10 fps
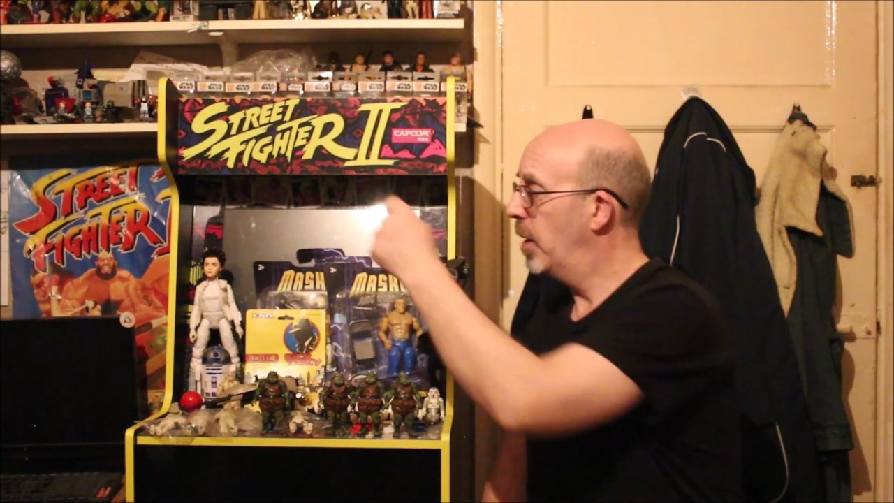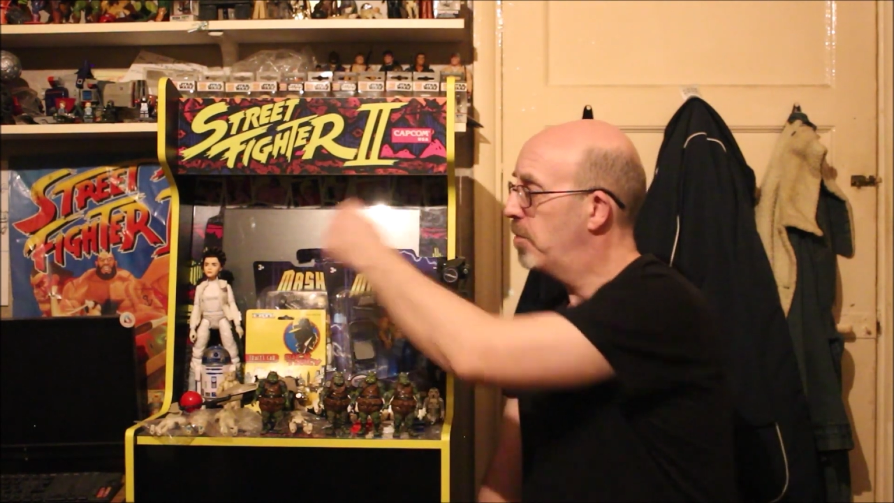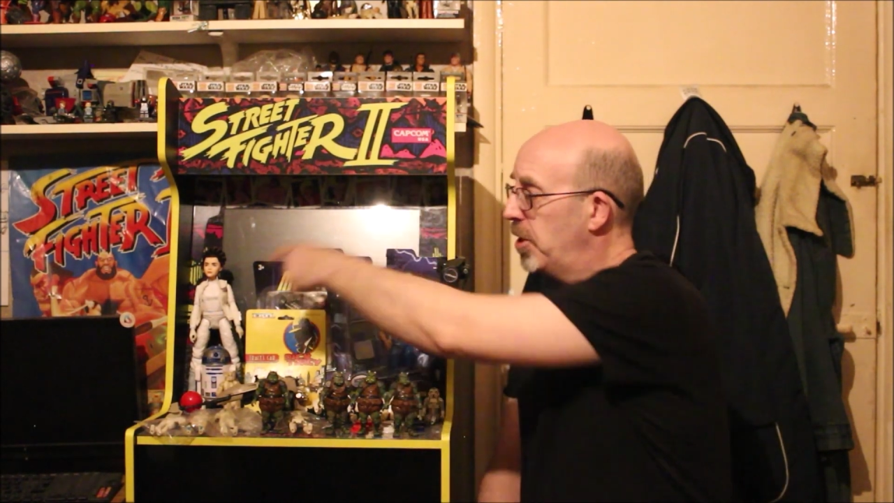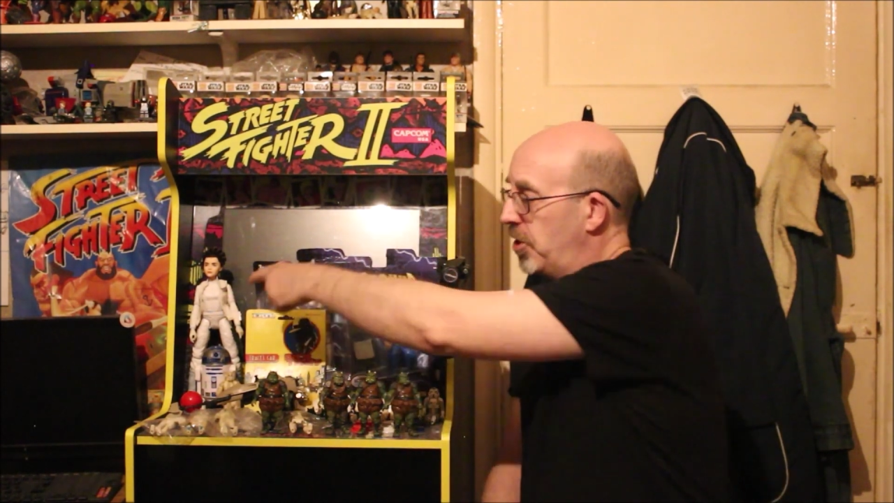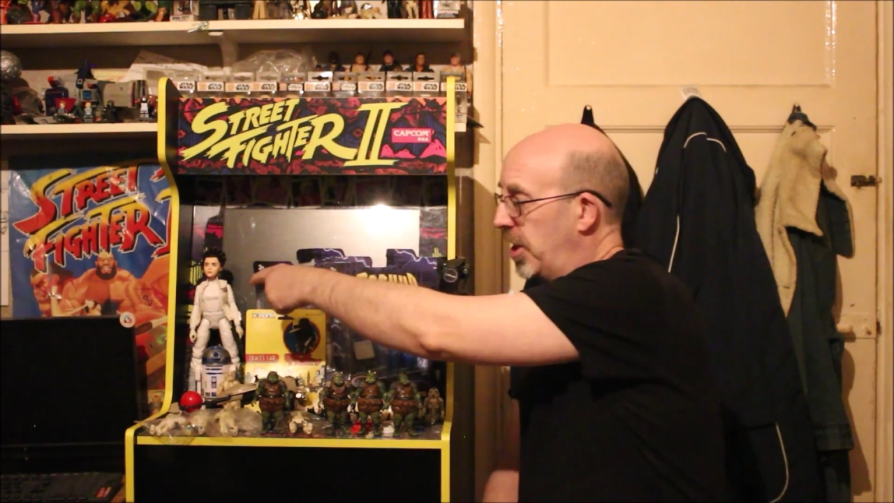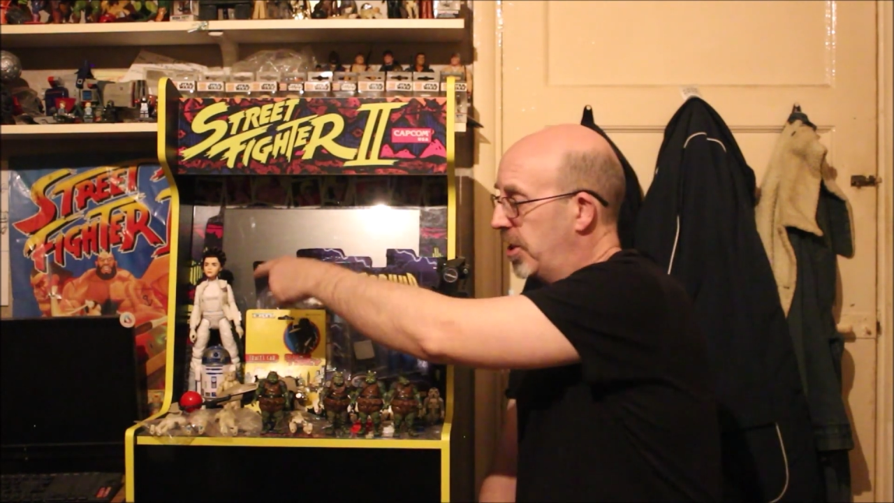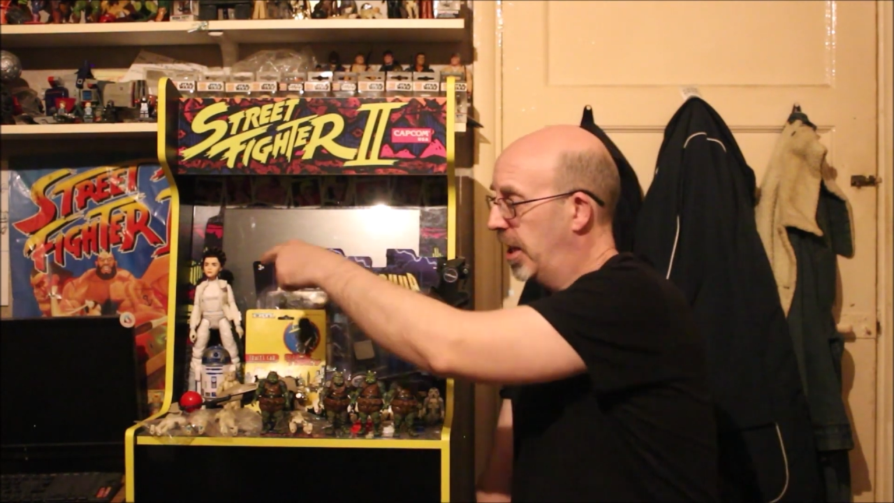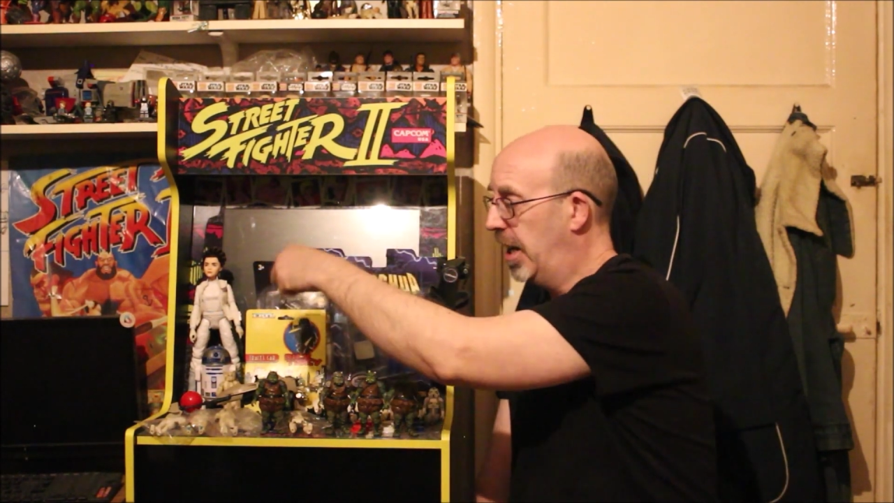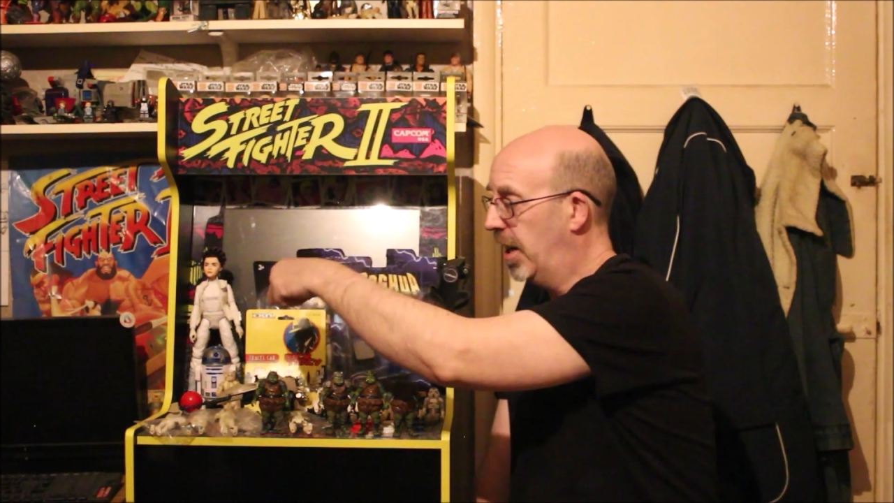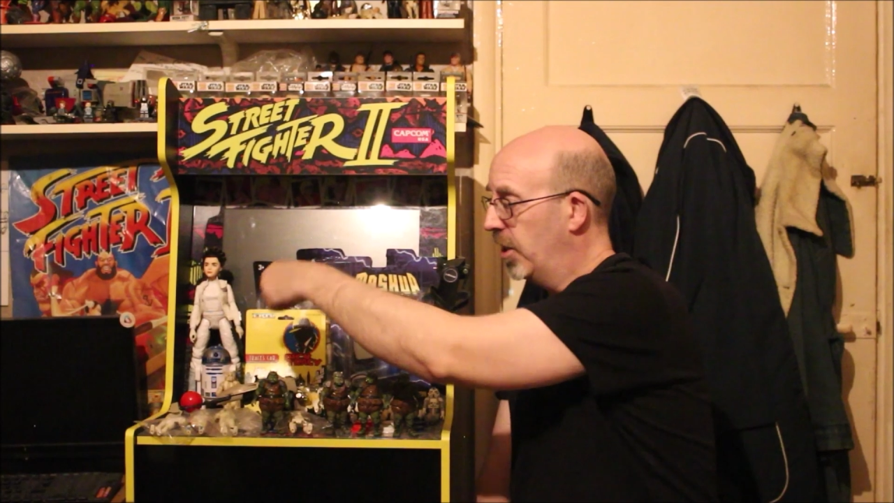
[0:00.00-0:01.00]
have Princess
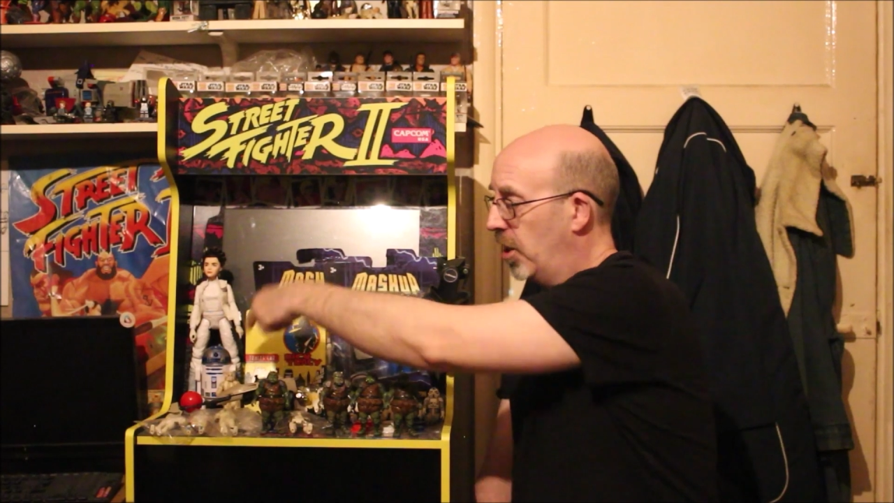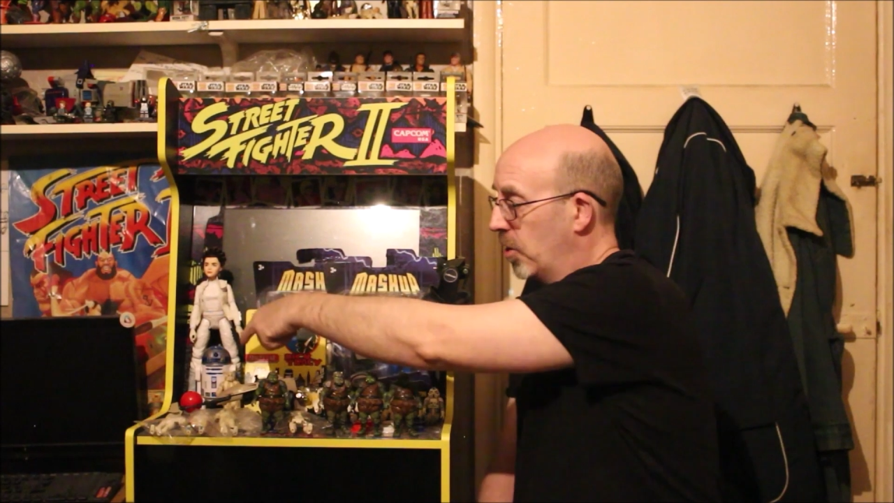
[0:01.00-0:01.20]
Leia and